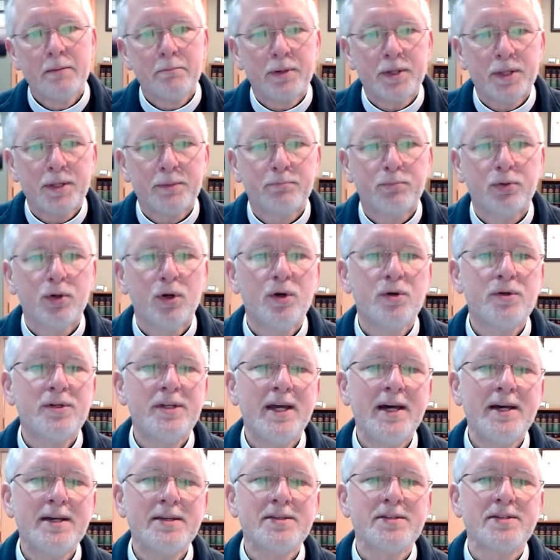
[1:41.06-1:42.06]
But the
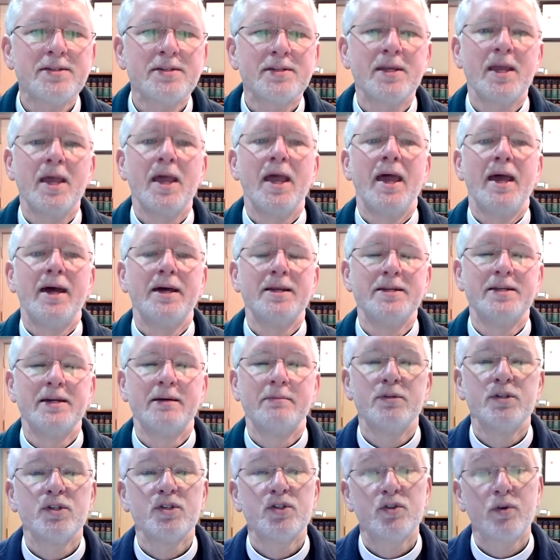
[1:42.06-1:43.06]
protests and
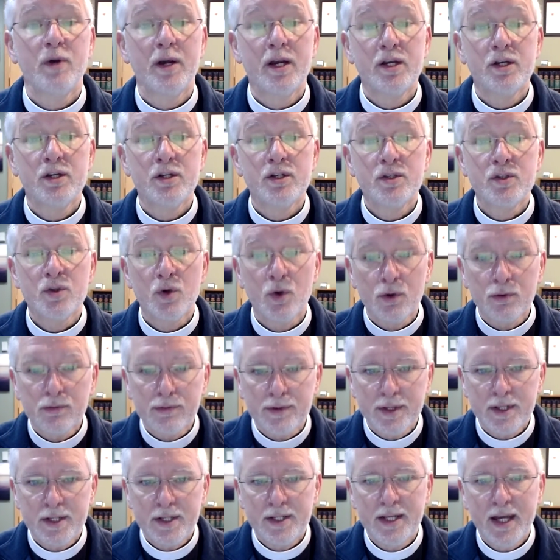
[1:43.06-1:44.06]
demonstrations
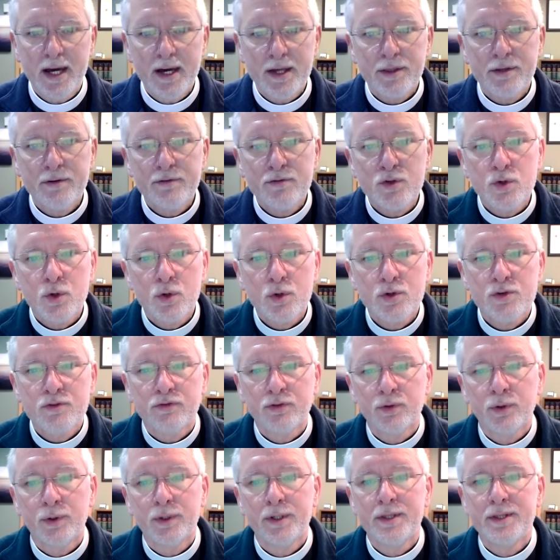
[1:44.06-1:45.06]
over the death of George
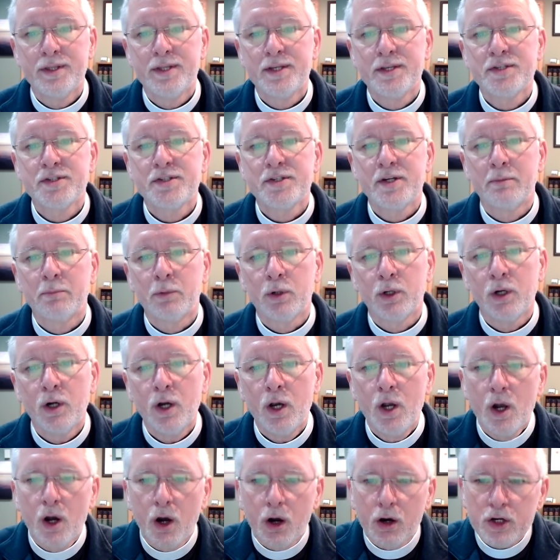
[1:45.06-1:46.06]
Floyd this summer
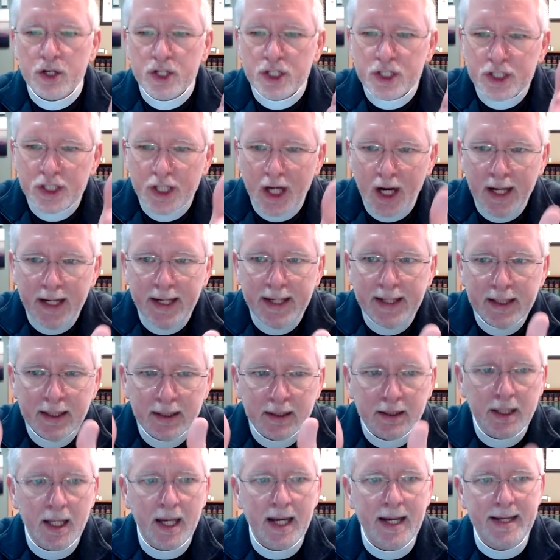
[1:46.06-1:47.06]
are shining
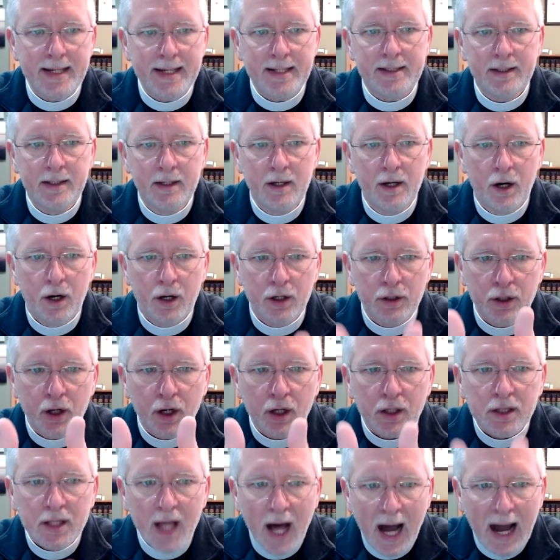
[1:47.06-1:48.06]
a light on
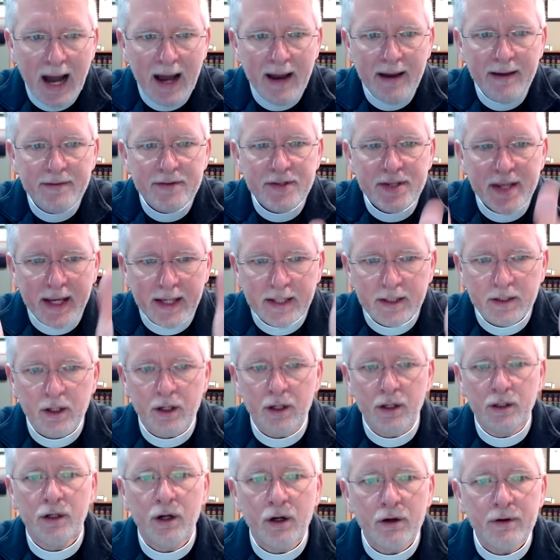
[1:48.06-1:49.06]
our lives and
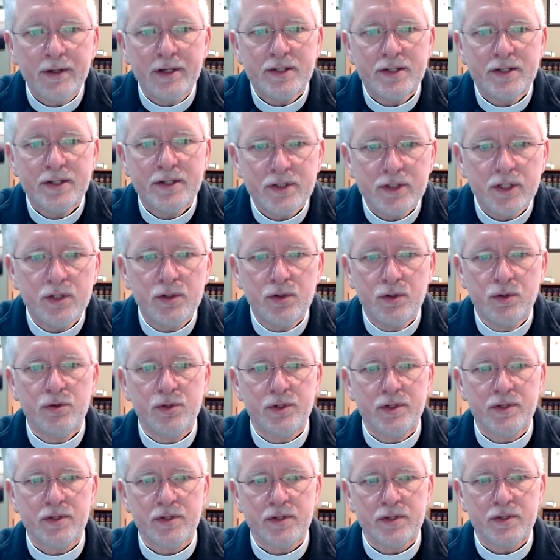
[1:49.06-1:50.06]
on our
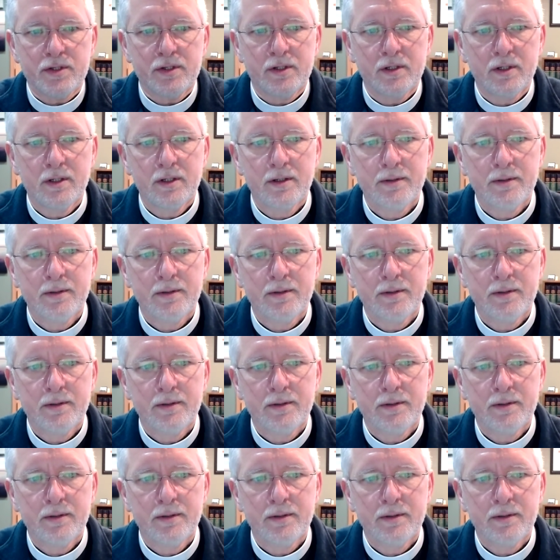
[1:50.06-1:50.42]
institutions.